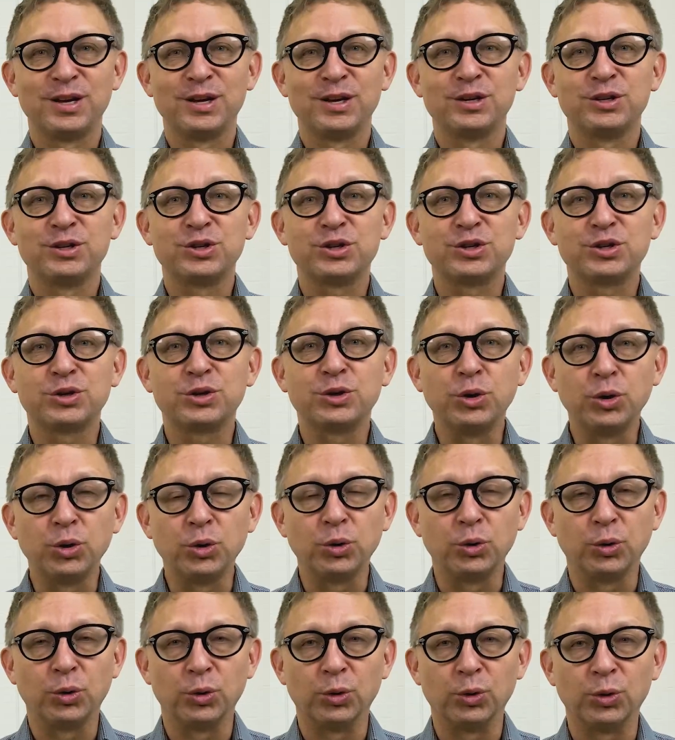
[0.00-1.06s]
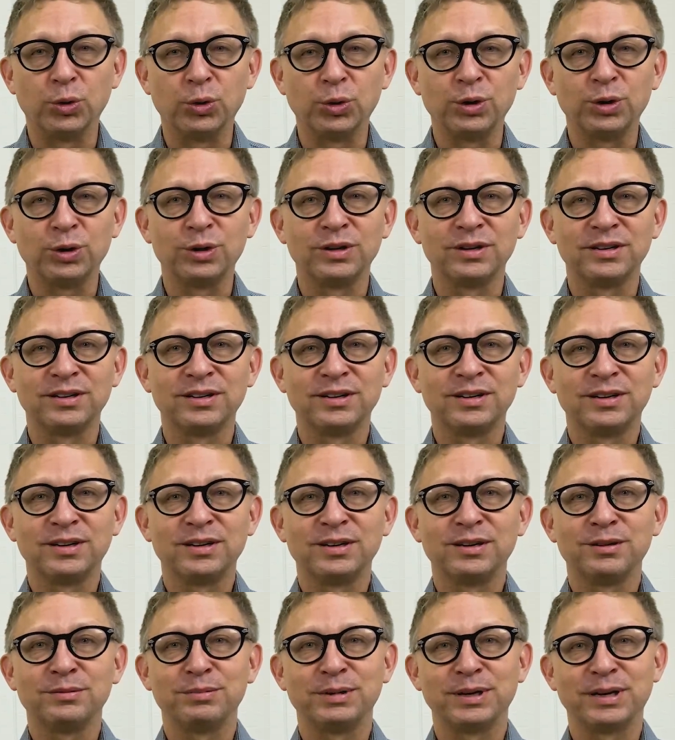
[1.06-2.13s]
School
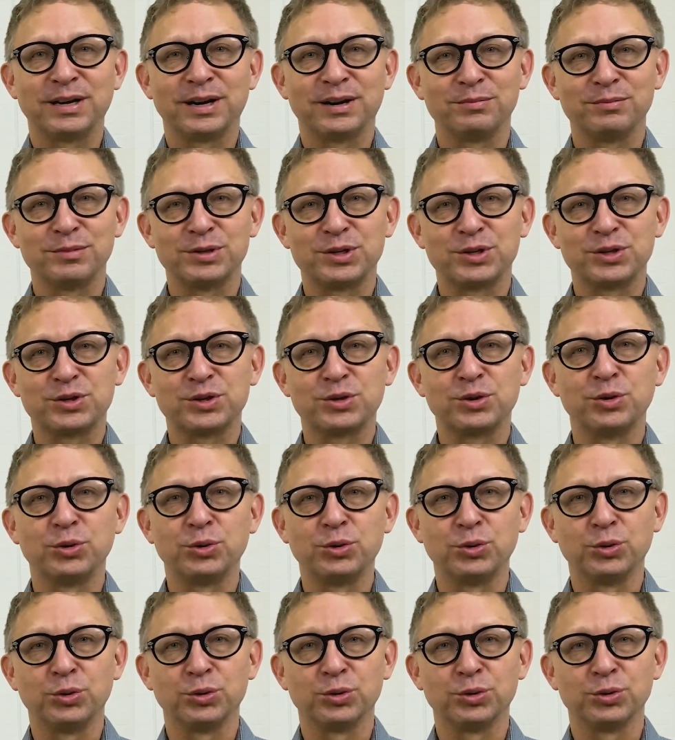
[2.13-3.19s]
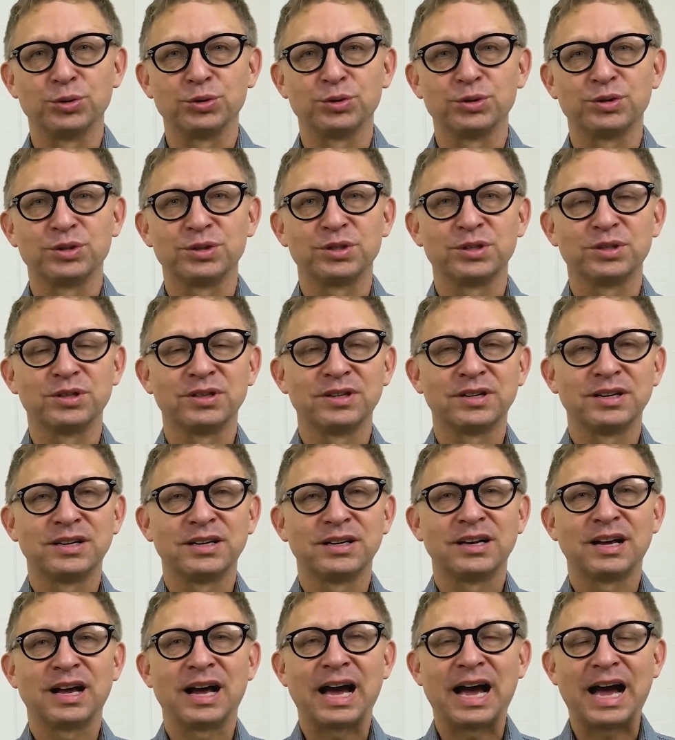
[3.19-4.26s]
becomes schools.
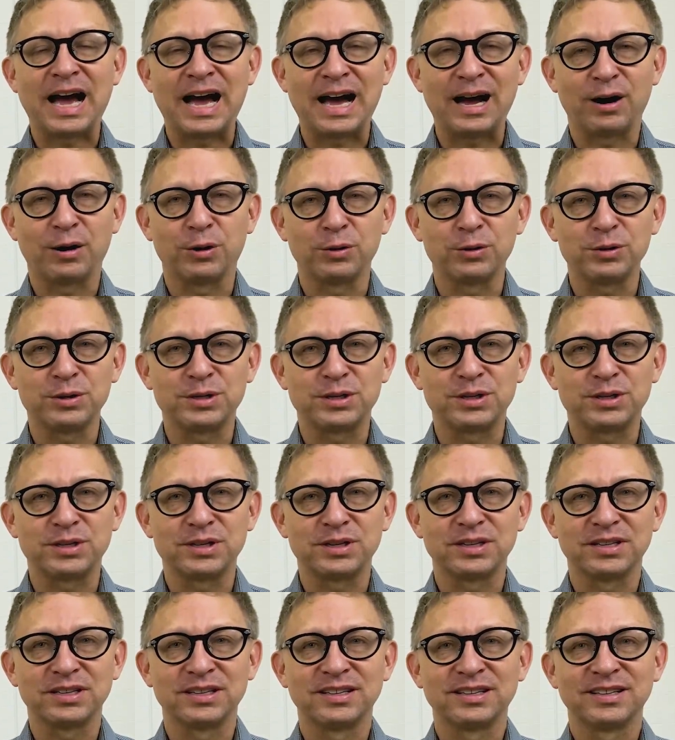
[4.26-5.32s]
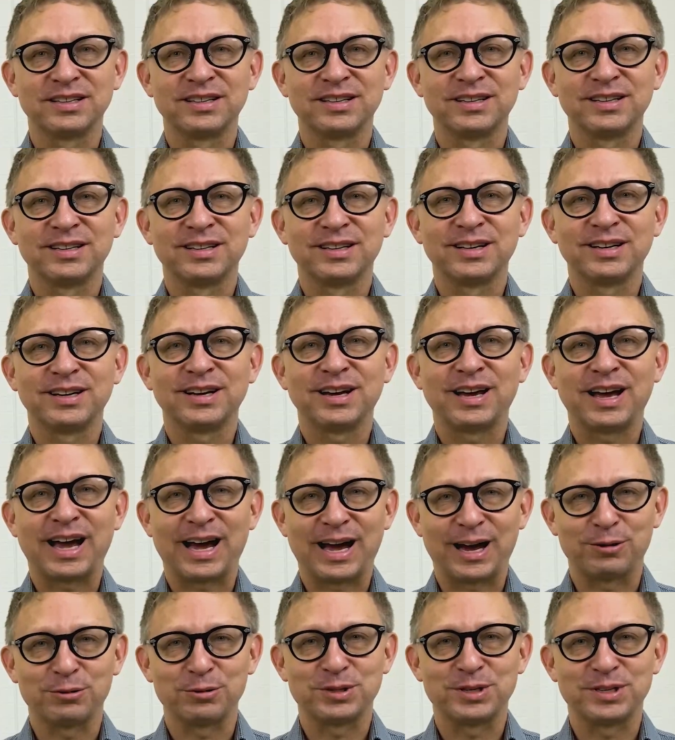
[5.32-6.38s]
House,
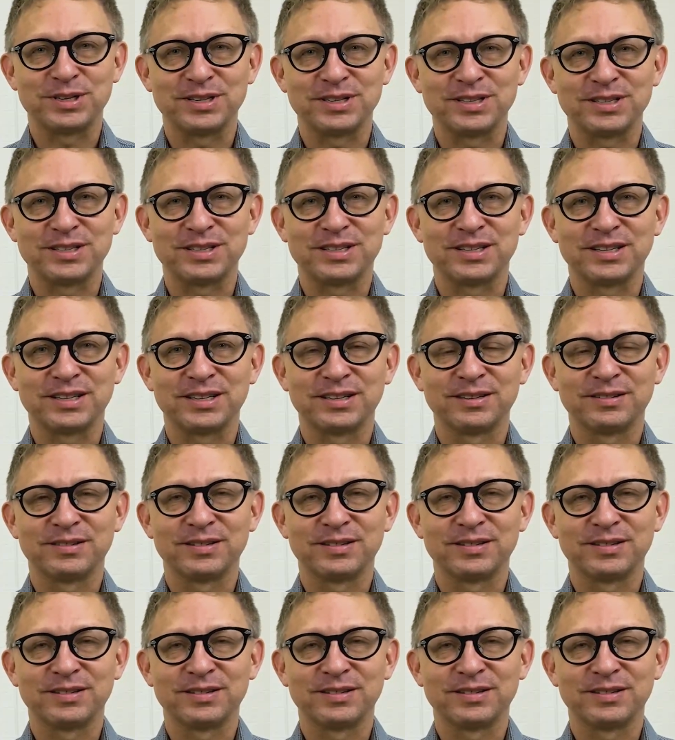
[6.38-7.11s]
houses.